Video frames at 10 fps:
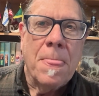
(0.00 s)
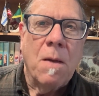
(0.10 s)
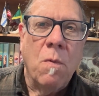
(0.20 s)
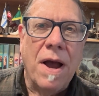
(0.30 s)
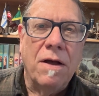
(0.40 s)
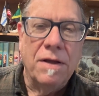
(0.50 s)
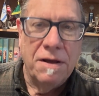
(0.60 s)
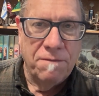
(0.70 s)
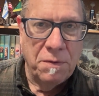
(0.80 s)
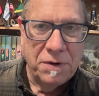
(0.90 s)
Well,
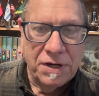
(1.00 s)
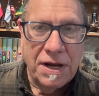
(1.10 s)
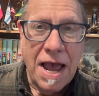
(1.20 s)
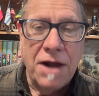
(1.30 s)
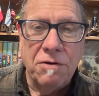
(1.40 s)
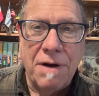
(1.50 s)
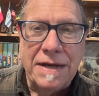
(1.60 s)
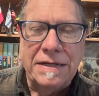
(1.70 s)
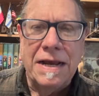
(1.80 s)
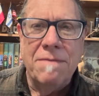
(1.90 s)
if we were to
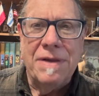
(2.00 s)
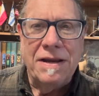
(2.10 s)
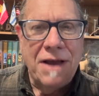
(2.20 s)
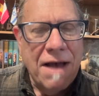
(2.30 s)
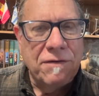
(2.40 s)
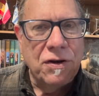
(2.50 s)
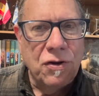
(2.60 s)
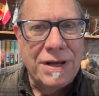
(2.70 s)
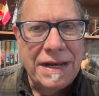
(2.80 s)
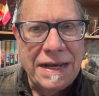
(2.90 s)
categorize them, and you have to
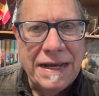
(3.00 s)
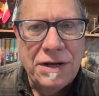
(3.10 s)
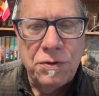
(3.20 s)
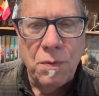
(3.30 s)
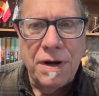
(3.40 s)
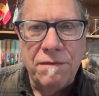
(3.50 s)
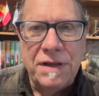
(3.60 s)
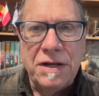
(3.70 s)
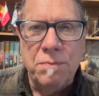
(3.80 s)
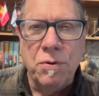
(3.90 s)
look at each one of
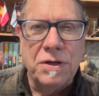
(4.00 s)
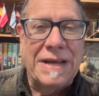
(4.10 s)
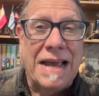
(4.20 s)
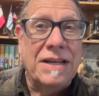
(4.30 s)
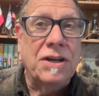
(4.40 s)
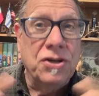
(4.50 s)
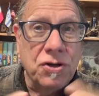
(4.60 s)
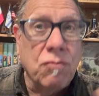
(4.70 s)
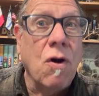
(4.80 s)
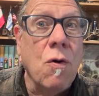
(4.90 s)
these books as a
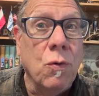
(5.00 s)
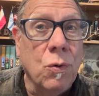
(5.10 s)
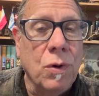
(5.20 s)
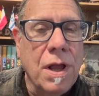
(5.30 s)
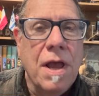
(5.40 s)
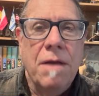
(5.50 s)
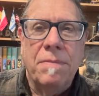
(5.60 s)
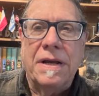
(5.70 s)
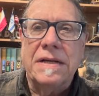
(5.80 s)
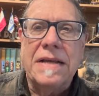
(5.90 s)
scroll,
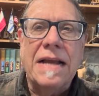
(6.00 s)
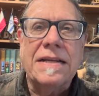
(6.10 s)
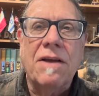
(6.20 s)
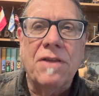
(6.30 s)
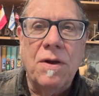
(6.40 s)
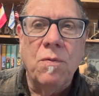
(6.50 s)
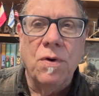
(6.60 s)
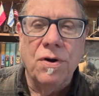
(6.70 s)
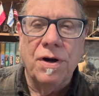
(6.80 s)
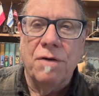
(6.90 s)
because that's how they
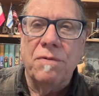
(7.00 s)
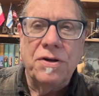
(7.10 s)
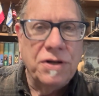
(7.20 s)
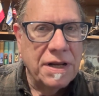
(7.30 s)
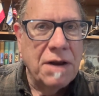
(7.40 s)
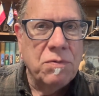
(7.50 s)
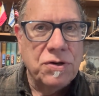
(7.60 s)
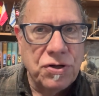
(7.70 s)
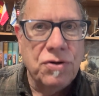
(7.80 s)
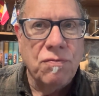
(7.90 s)
were originally. They were
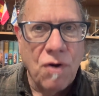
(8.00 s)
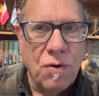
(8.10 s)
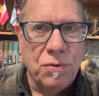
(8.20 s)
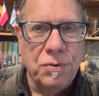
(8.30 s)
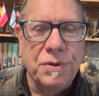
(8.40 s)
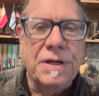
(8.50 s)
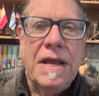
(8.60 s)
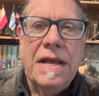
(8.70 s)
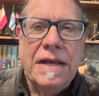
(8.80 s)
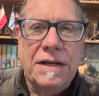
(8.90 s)
scrolls.
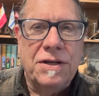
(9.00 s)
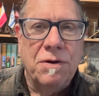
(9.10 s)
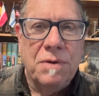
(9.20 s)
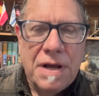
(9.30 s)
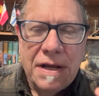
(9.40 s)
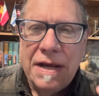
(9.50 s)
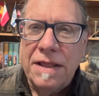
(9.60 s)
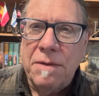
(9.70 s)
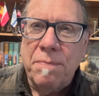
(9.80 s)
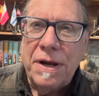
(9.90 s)
And so
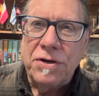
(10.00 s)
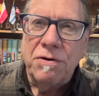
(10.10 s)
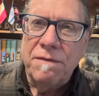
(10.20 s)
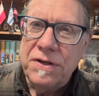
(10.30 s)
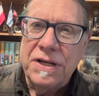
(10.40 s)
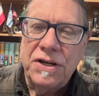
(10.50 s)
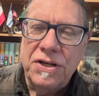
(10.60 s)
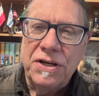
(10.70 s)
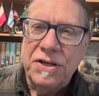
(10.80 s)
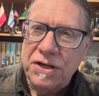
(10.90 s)
get the picture of
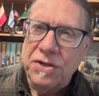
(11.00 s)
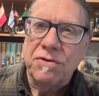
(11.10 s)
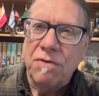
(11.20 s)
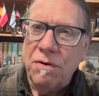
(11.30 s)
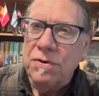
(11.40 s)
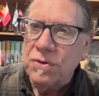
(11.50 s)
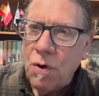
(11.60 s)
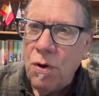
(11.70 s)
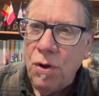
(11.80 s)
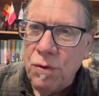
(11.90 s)
66 scrolls
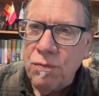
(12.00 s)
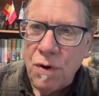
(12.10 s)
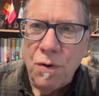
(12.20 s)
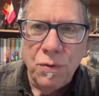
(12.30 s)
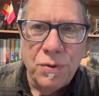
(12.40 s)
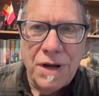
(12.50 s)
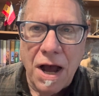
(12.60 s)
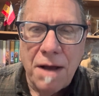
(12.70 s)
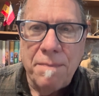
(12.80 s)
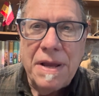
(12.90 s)
all rolled
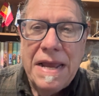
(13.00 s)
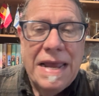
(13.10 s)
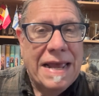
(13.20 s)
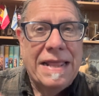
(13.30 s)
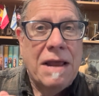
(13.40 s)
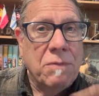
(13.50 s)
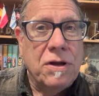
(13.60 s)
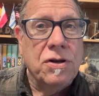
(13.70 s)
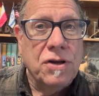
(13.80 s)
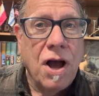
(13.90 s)
up, and then we
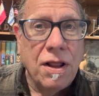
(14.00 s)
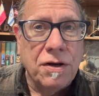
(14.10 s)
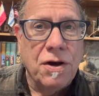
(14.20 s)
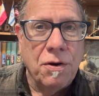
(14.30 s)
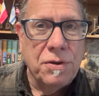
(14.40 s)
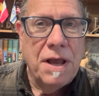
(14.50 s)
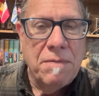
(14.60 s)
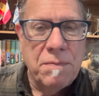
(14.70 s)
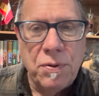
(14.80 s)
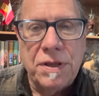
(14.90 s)
could color code them
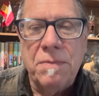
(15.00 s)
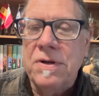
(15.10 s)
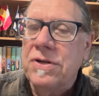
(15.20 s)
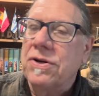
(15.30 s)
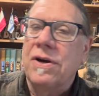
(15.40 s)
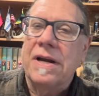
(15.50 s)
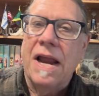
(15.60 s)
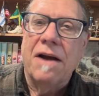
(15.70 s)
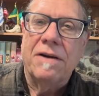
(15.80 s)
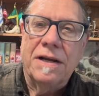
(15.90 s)
and put them in certain
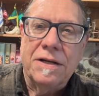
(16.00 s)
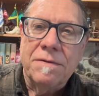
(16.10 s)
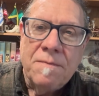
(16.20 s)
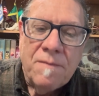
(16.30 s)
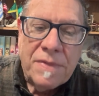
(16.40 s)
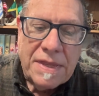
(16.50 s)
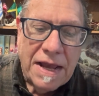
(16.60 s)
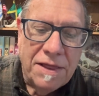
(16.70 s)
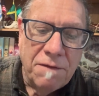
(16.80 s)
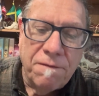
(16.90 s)
areas.
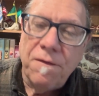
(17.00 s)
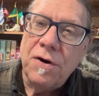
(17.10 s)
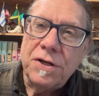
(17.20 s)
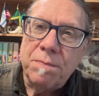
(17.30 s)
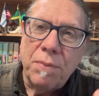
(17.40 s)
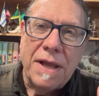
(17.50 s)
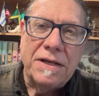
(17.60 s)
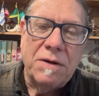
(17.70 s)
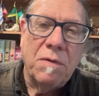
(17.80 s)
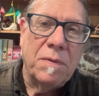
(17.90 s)
And the first
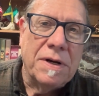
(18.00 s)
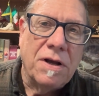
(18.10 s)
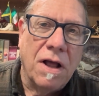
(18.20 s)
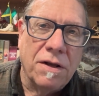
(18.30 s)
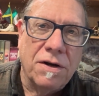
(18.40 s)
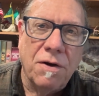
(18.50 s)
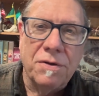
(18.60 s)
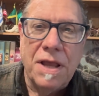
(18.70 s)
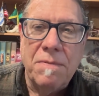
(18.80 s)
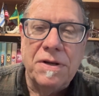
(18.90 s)
place that we would color
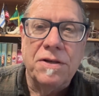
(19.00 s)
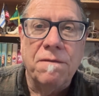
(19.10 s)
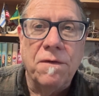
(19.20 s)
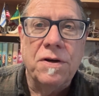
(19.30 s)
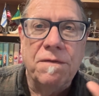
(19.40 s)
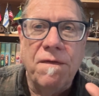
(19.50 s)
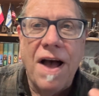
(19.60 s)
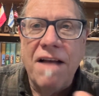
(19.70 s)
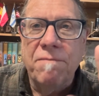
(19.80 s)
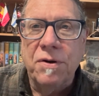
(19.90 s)
code them is the first
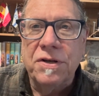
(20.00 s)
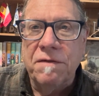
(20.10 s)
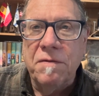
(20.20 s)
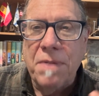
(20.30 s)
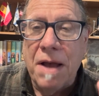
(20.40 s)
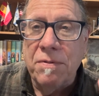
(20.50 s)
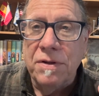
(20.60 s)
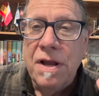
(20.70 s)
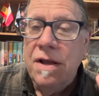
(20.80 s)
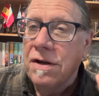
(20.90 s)
5 books of the
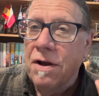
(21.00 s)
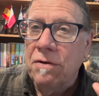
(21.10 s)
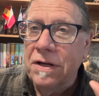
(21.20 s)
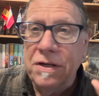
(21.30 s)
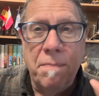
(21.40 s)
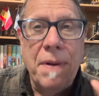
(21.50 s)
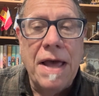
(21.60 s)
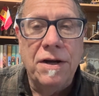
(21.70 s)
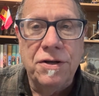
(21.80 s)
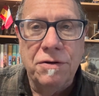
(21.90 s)
Bible, known as the
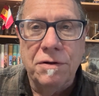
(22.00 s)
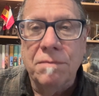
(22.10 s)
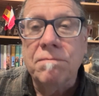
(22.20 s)
Pentateuch.